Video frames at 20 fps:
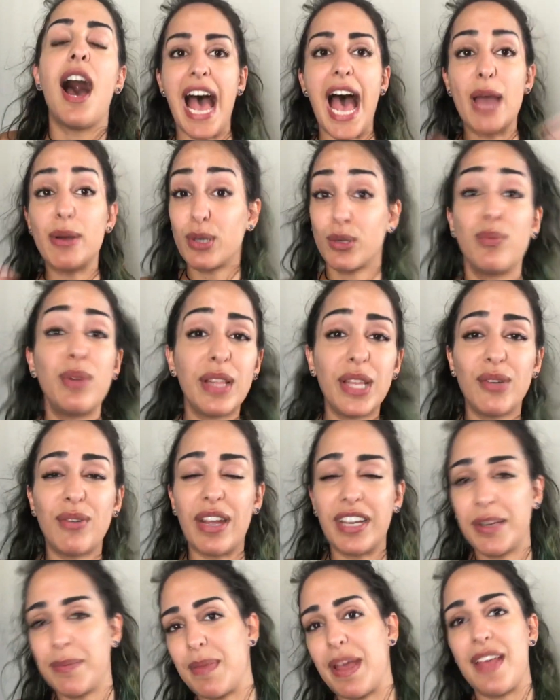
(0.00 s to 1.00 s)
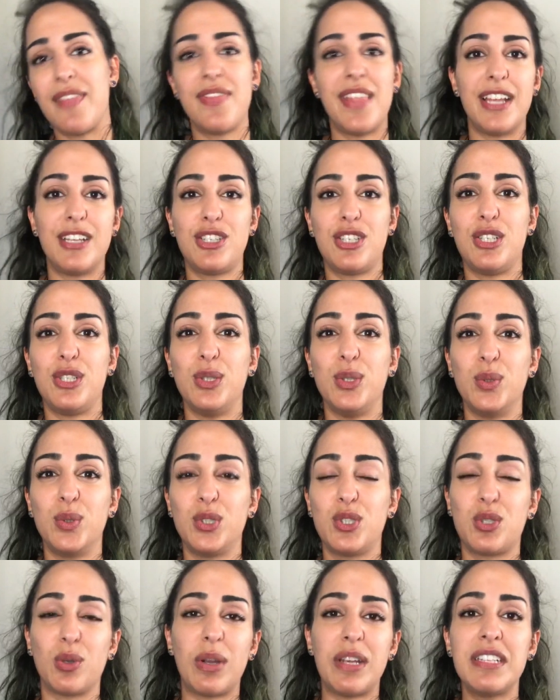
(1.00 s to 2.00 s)
I would really recommend that you
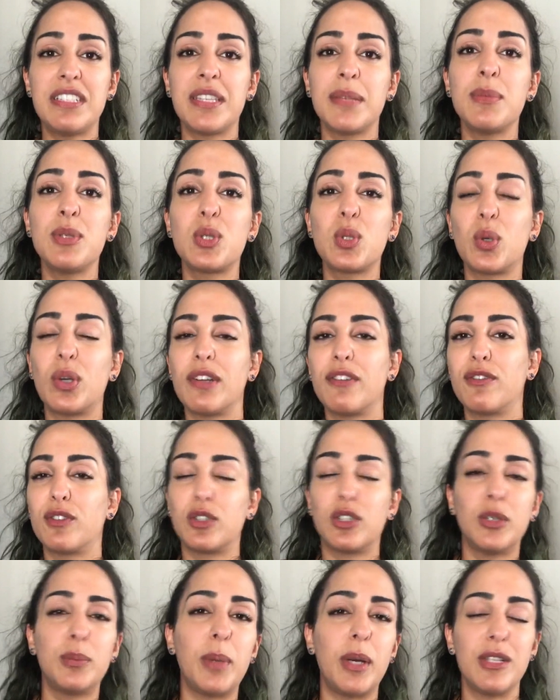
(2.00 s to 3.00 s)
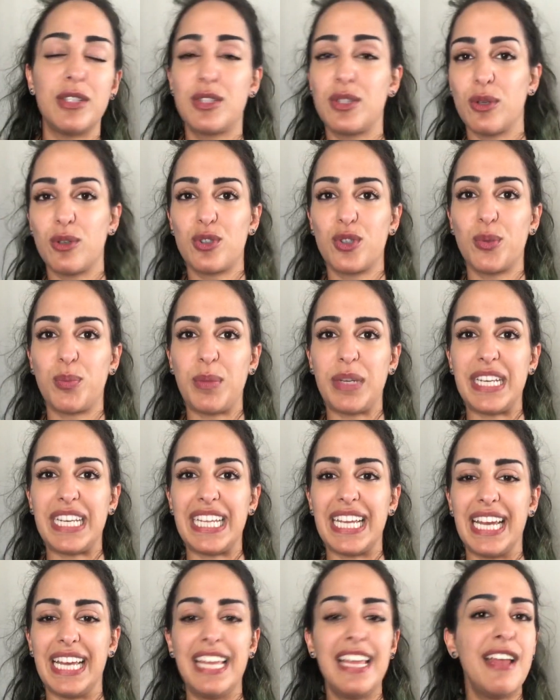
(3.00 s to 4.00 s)
join some sort of group on social
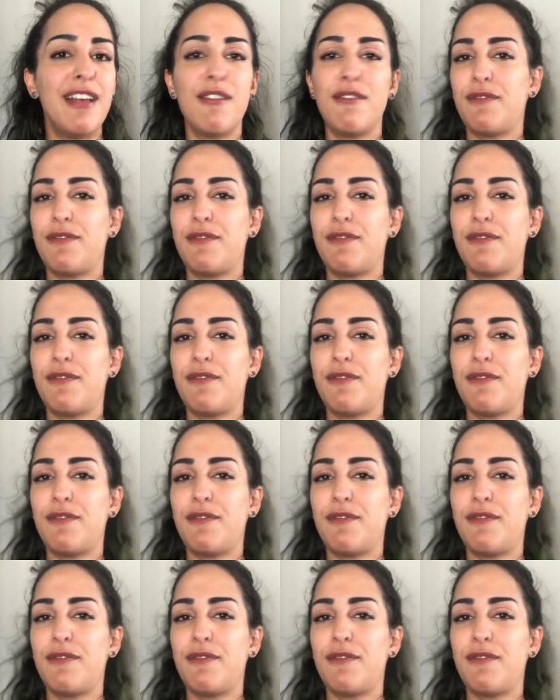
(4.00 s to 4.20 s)
media,